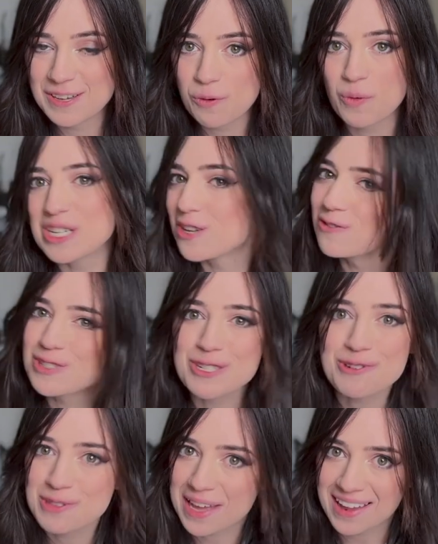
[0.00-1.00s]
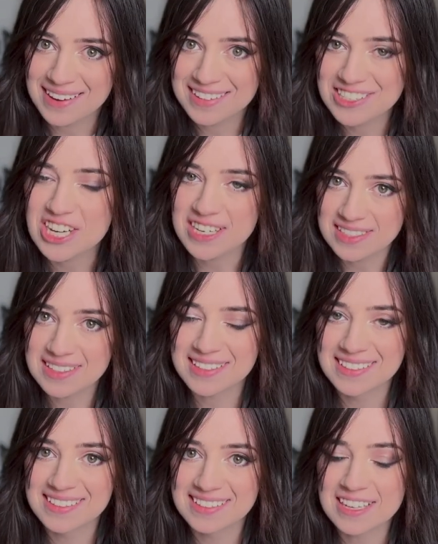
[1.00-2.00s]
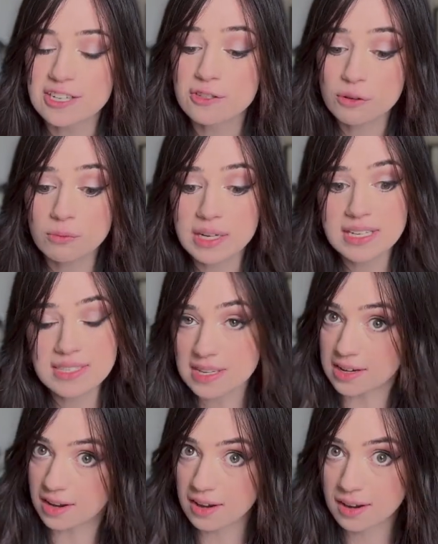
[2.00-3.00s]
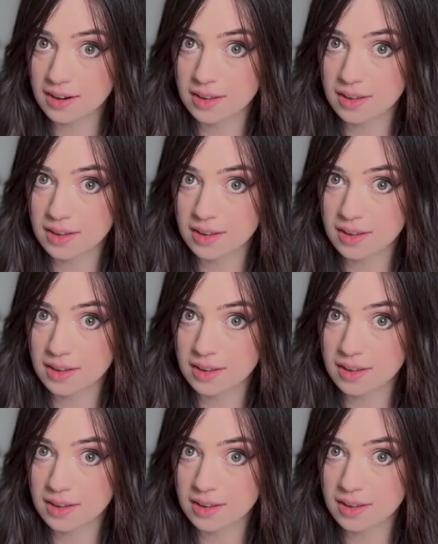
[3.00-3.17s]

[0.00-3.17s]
we don't do that, Jason. There's a reason,